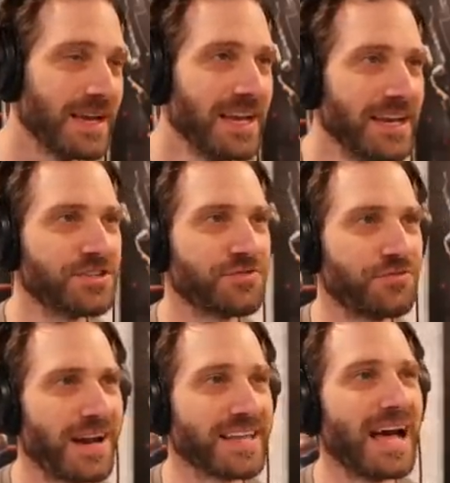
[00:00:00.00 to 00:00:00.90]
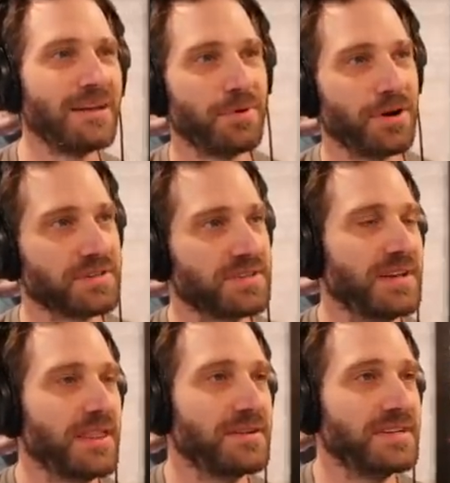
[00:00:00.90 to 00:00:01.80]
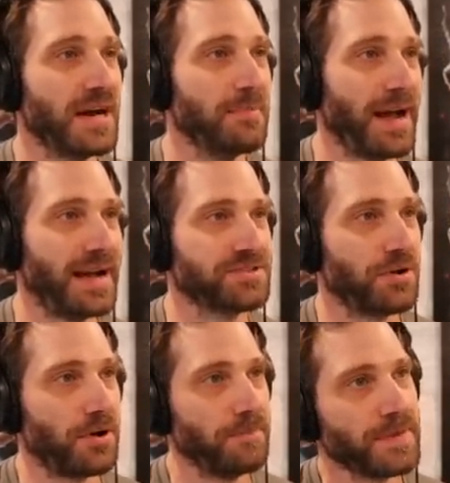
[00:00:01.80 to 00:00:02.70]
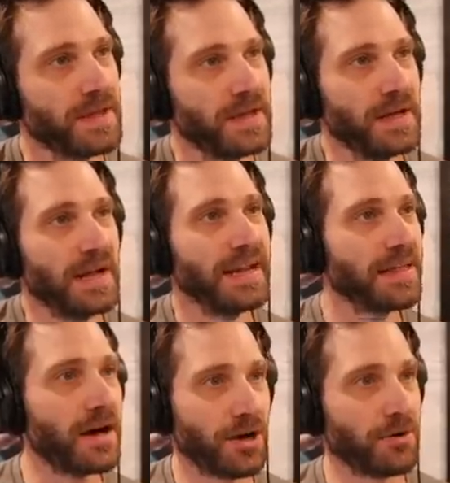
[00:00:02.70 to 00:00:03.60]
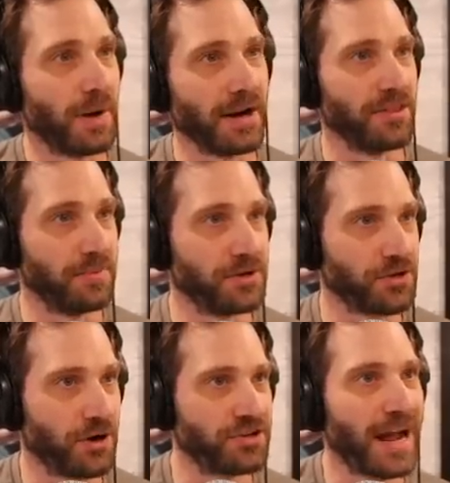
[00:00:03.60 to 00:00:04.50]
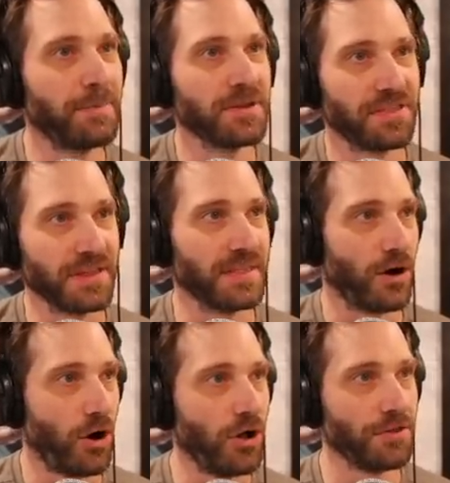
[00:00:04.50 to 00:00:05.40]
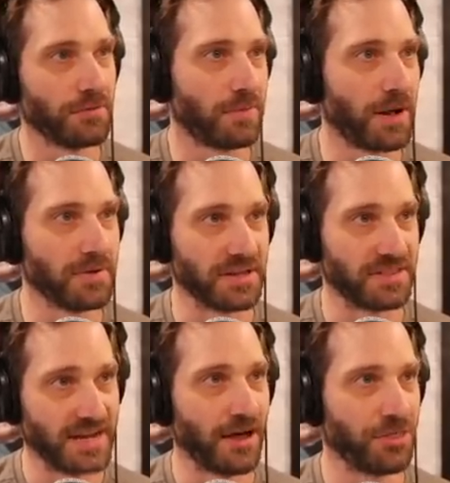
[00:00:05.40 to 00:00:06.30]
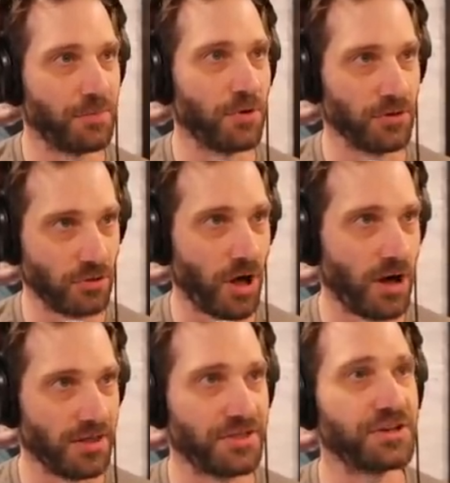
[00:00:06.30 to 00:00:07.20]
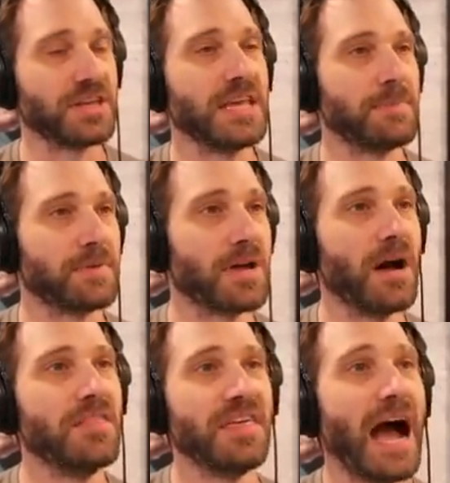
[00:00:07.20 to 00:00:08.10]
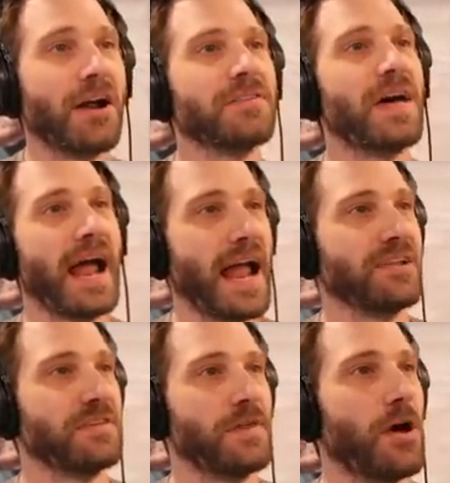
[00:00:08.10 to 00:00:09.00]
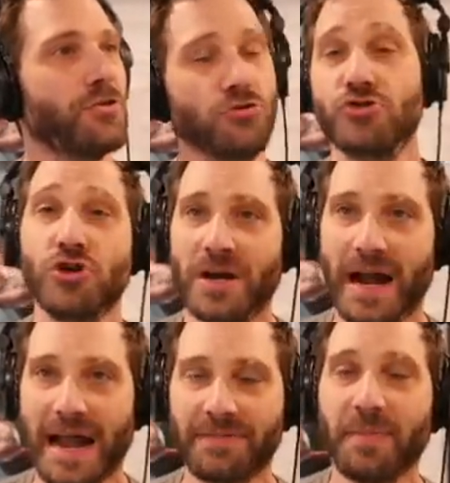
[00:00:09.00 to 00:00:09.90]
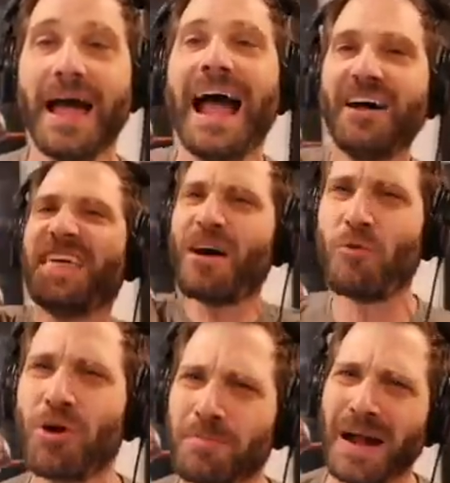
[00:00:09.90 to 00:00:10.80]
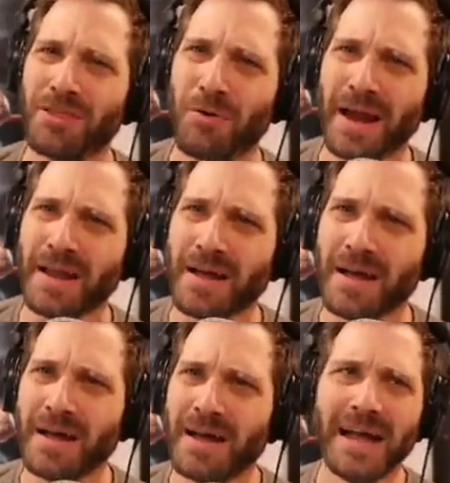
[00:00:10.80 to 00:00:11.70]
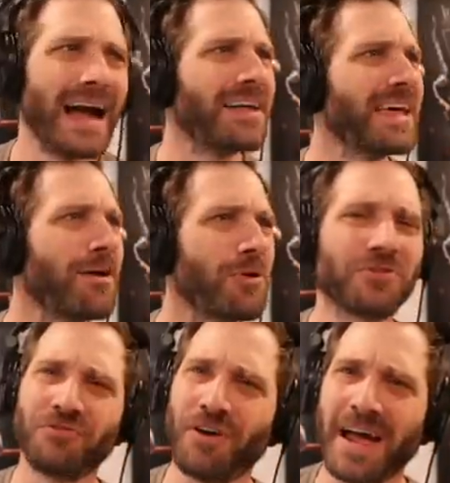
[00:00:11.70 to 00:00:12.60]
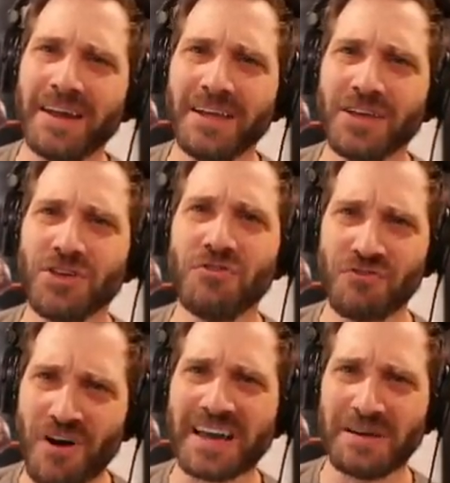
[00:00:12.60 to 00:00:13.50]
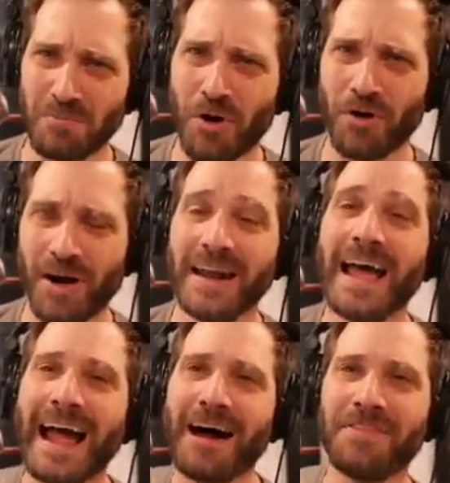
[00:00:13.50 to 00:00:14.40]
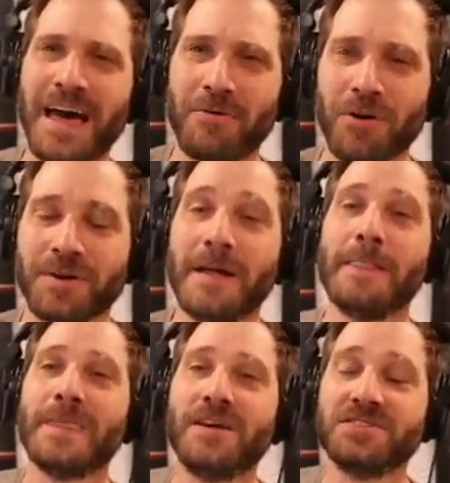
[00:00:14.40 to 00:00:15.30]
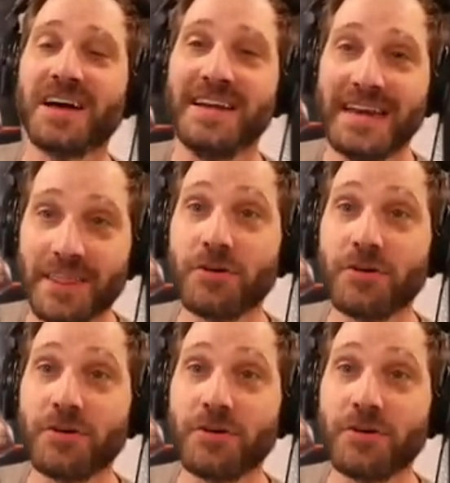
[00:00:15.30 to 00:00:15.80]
Here's Fred Guttenberg's, another dumb asshole. Now that Hunter Biden has been charged, happy to see that all the Republicans now support laws to keep guns out of the hands of those who should not have them. How'd that work, by the way? How'd that work, Fred? You fucking moron. How'd that work? Here's another